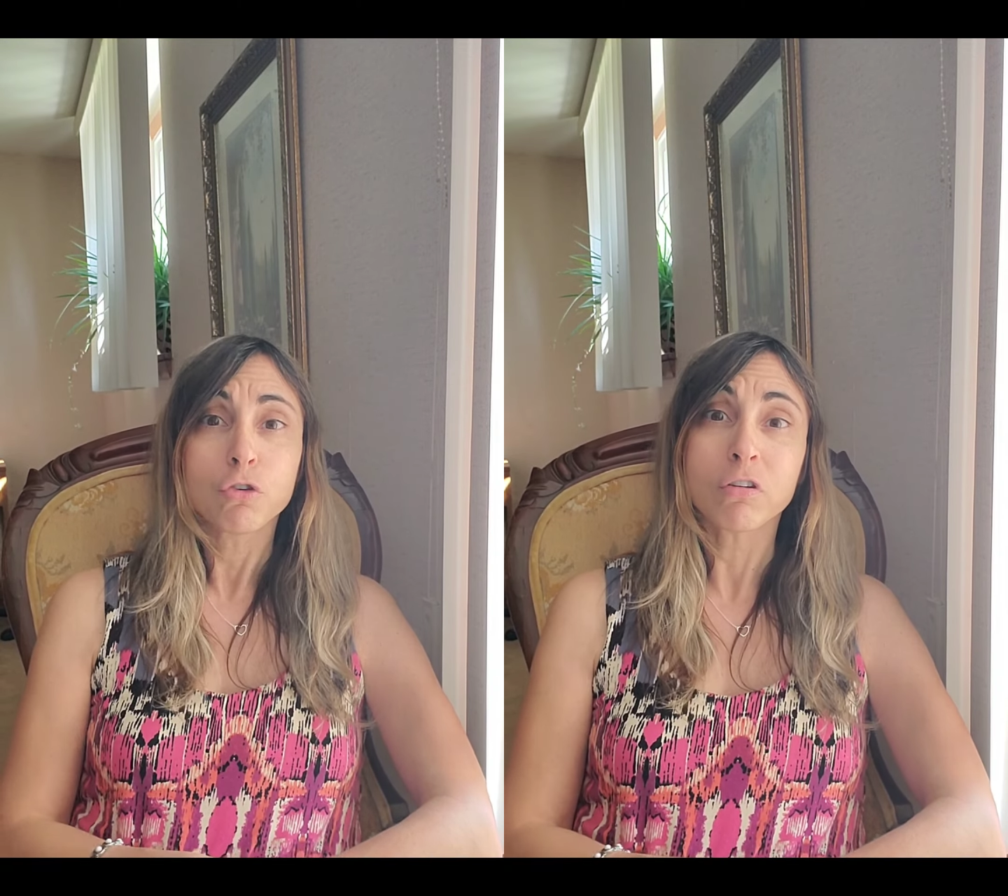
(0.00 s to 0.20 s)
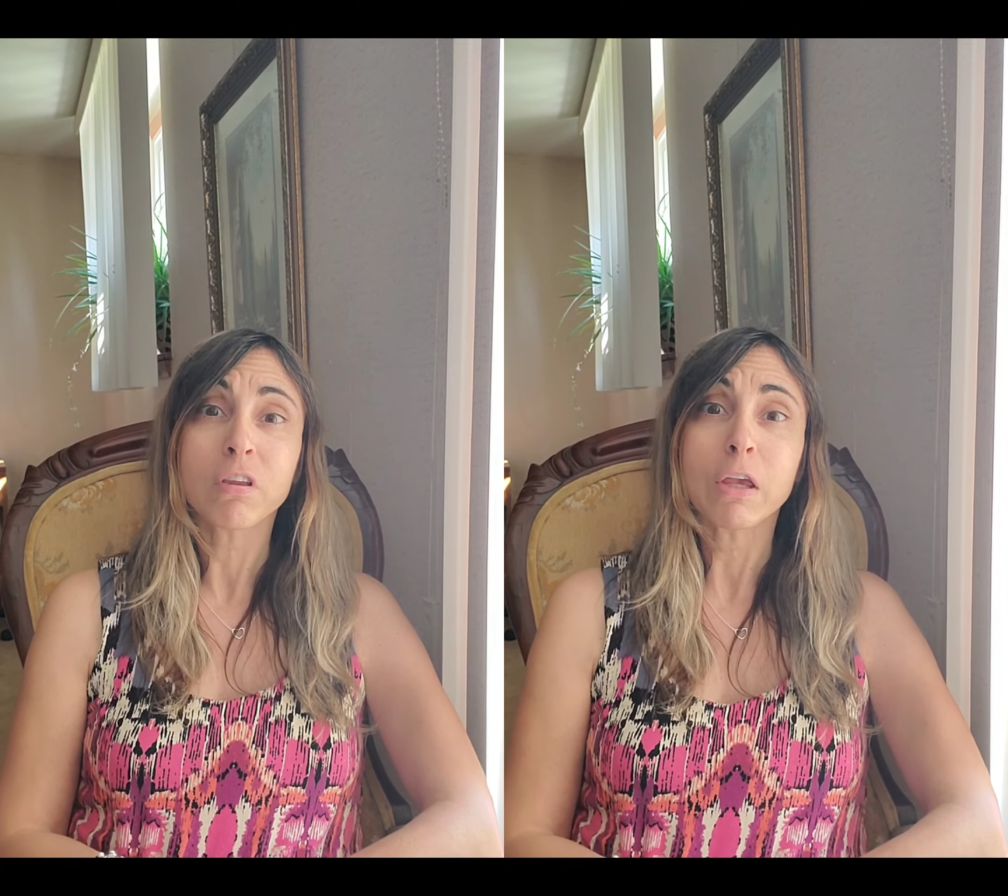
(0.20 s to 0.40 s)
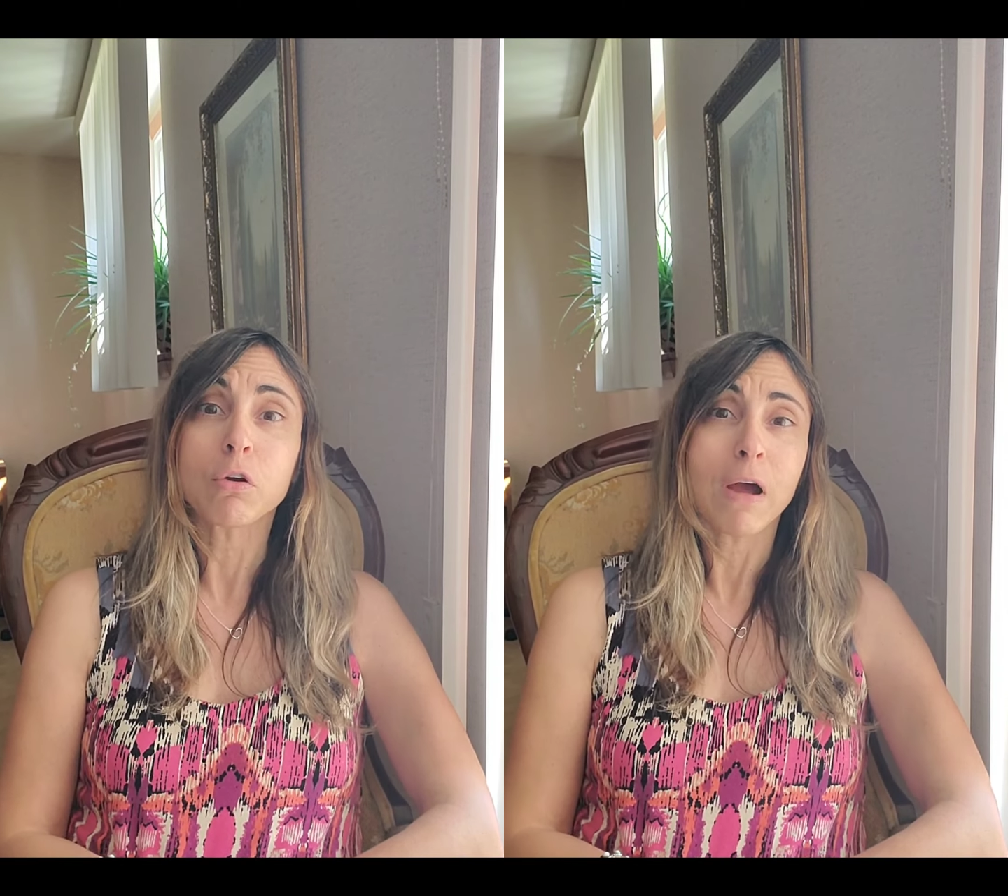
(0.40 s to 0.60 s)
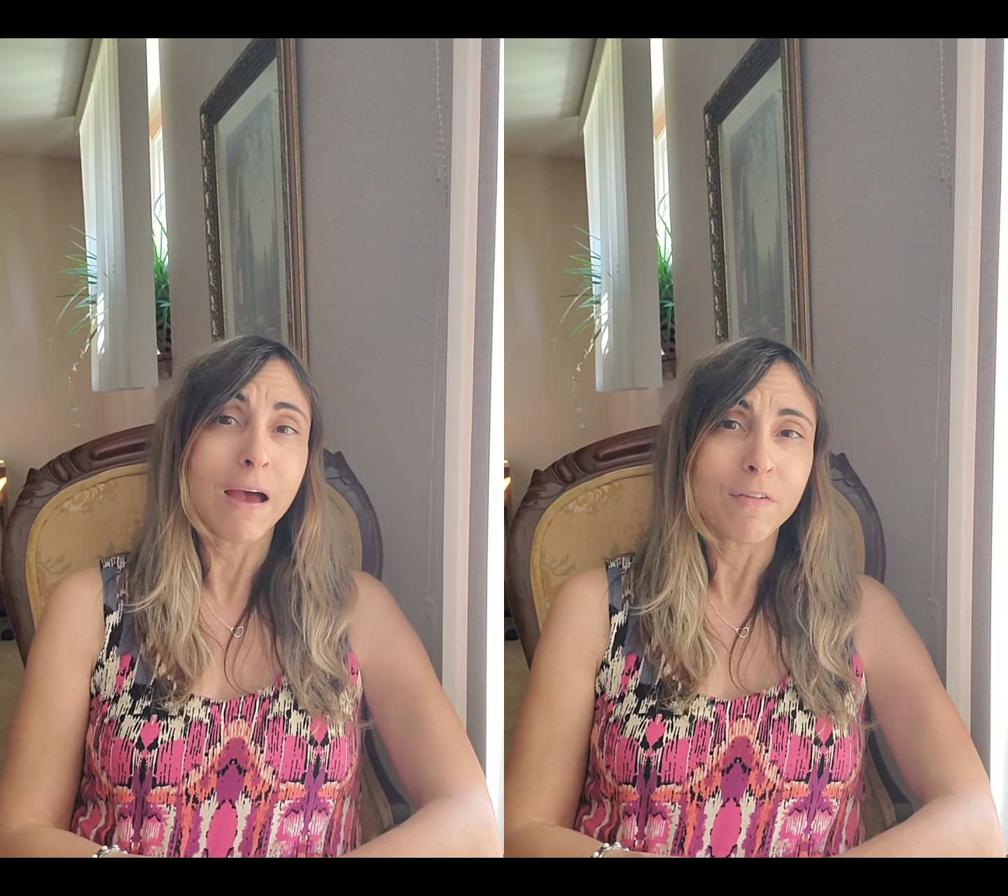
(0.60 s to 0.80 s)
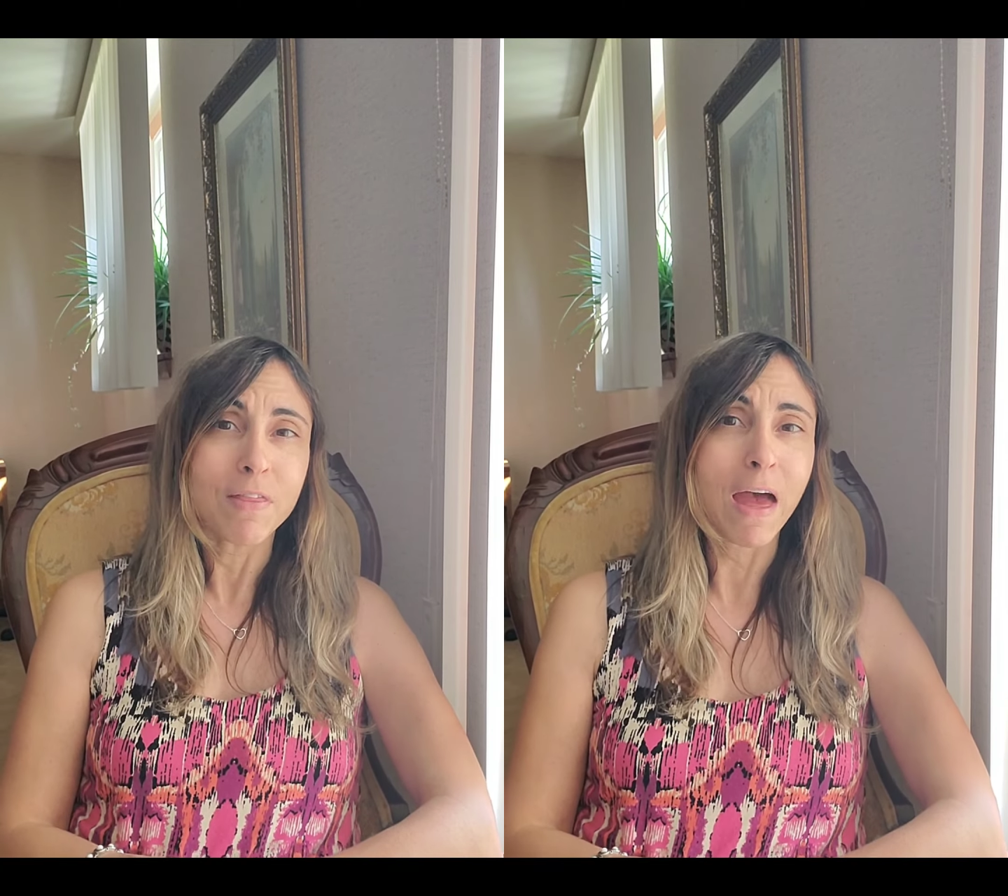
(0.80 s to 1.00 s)
just like you're
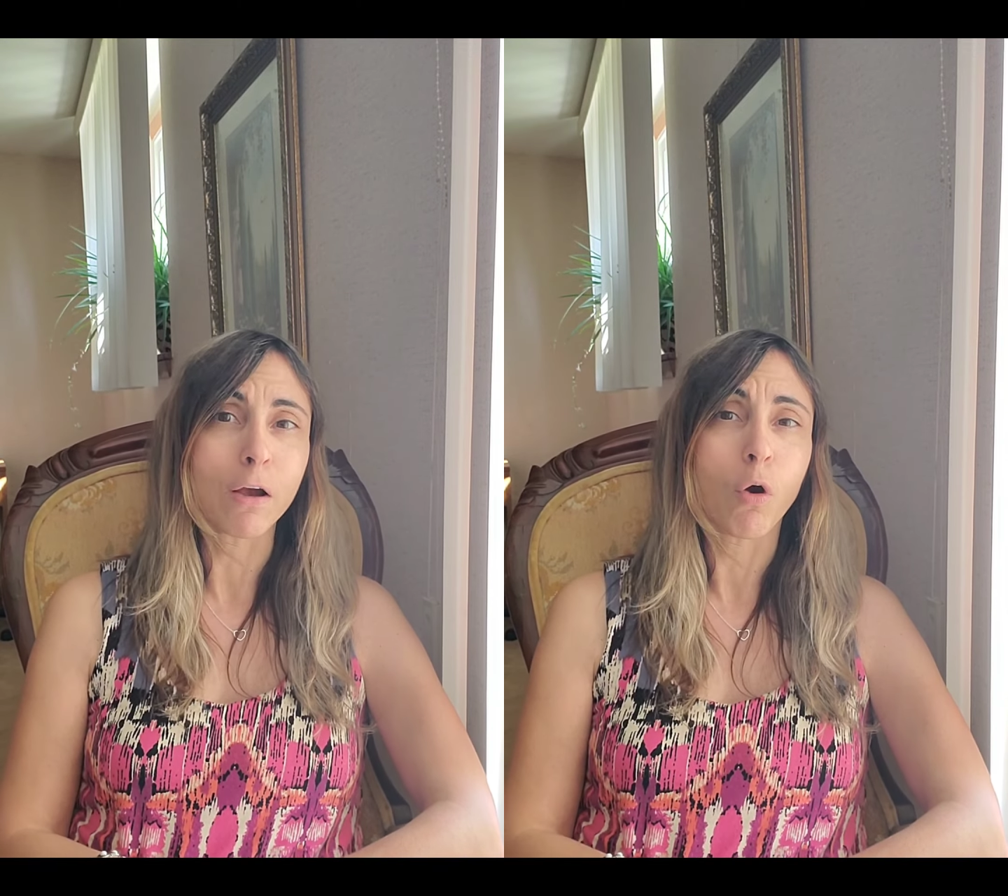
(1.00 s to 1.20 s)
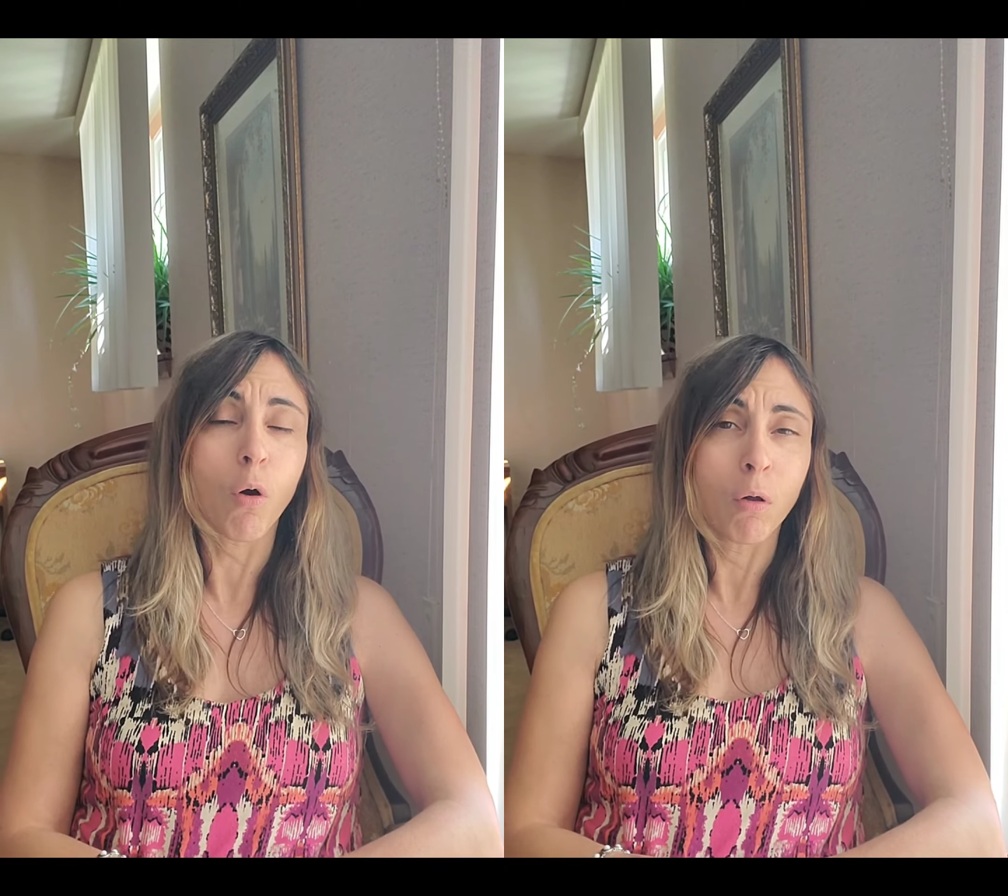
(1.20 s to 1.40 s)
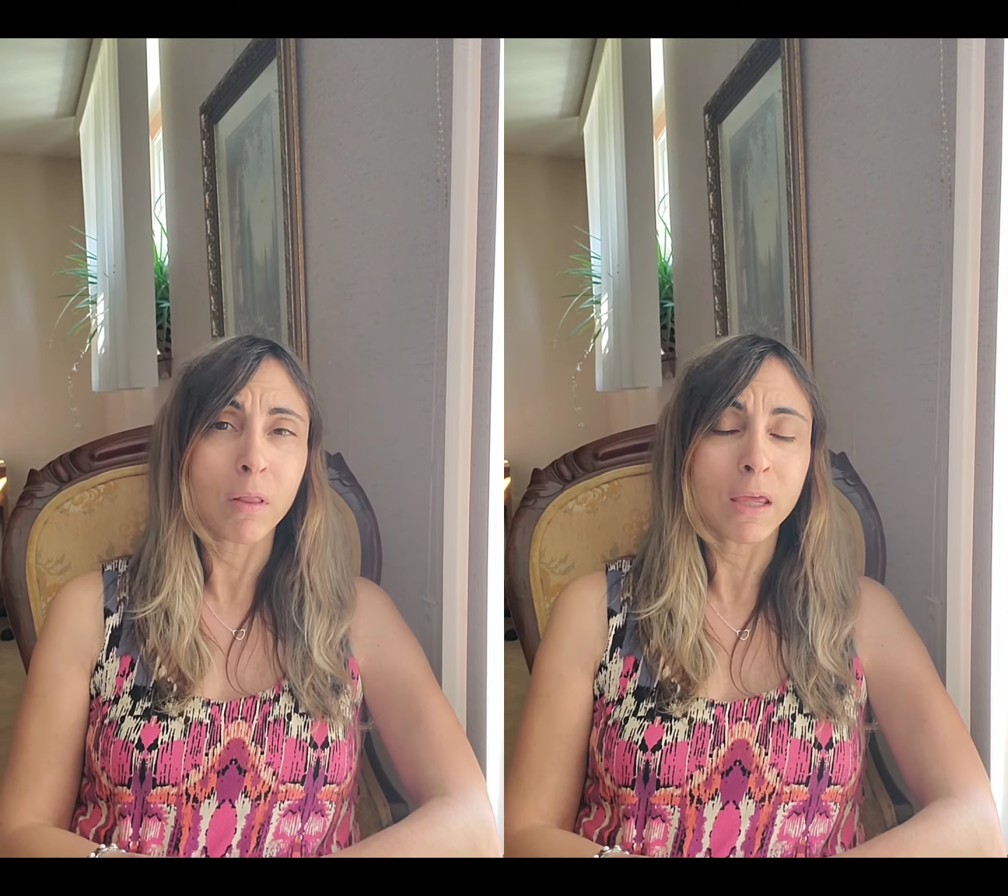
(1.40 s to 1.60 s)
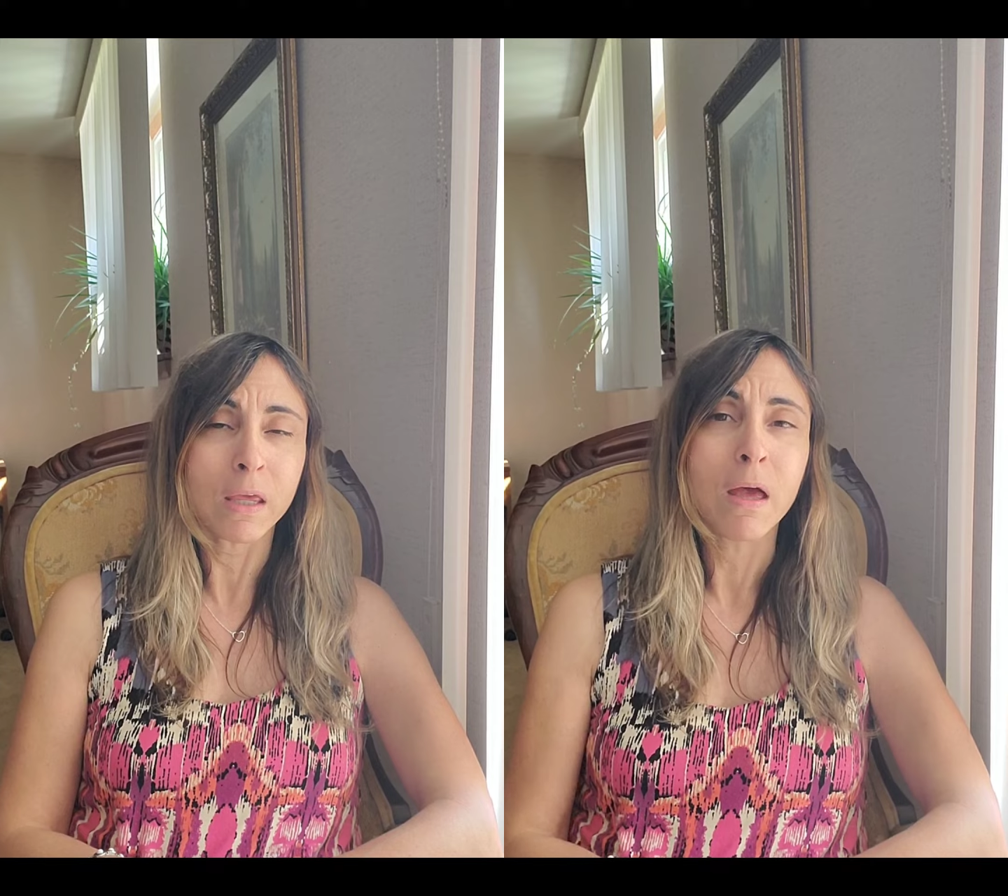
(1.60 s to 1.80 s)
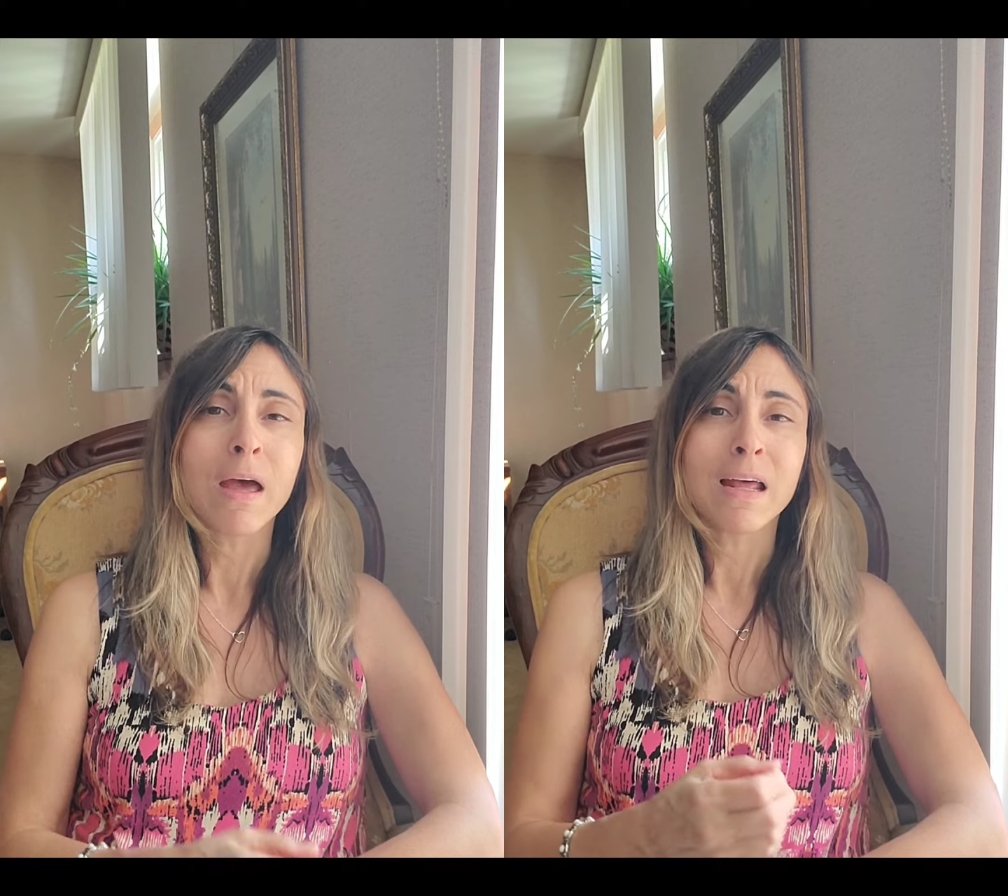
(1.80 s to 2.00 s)
having that
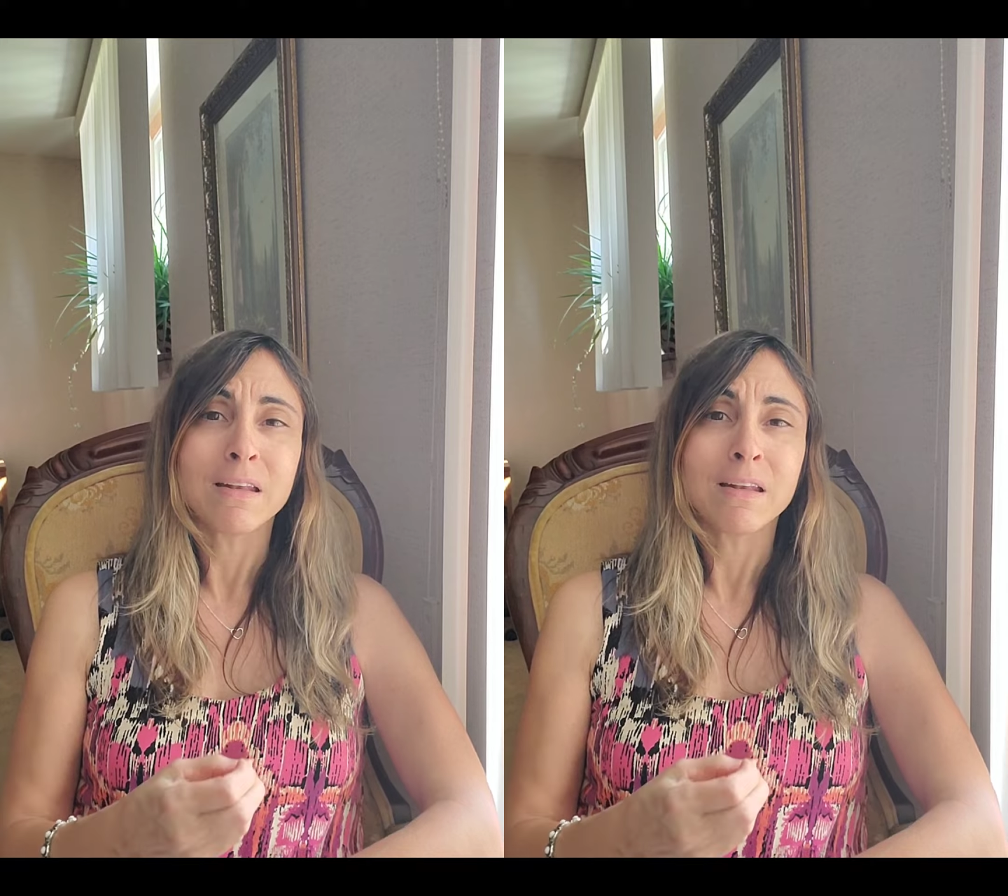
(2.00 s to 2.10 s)
calling